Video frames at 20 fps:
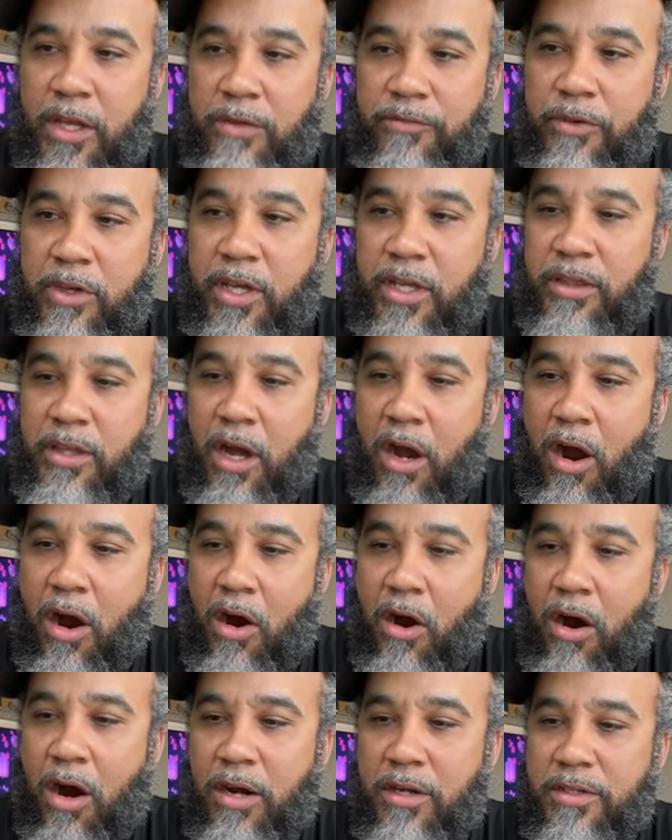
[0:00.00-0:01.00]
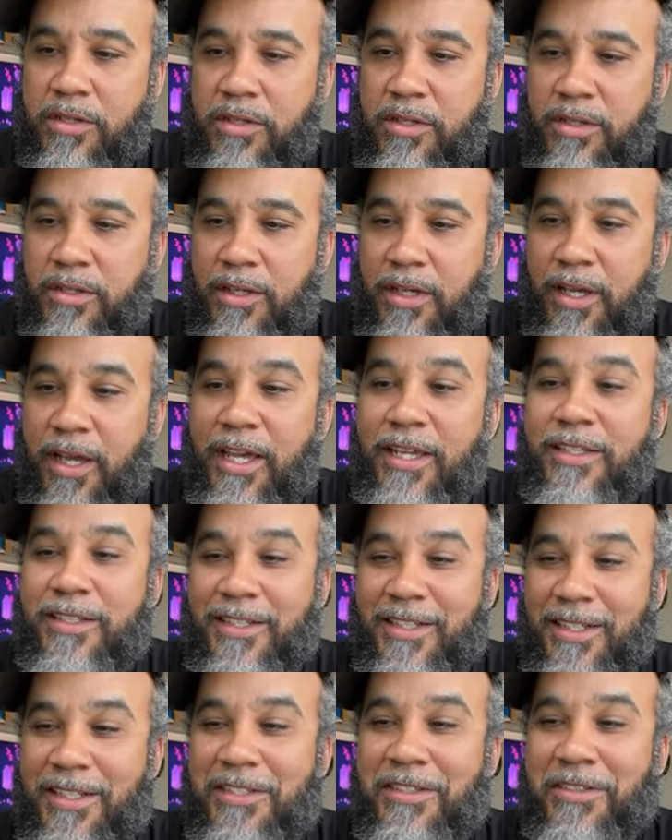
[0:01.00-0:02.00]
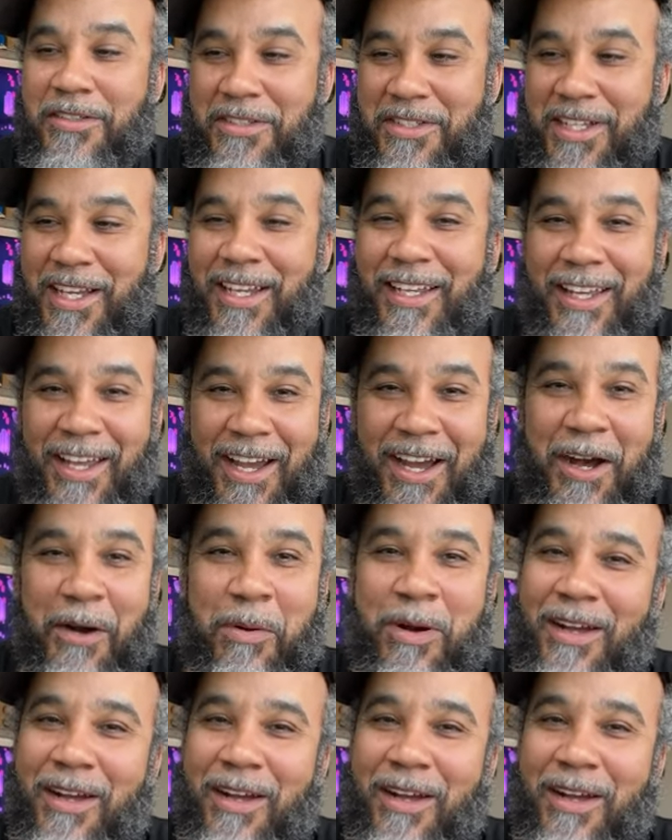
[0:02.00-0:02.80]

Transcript: If you hit the hearts, he digital said, "Yep,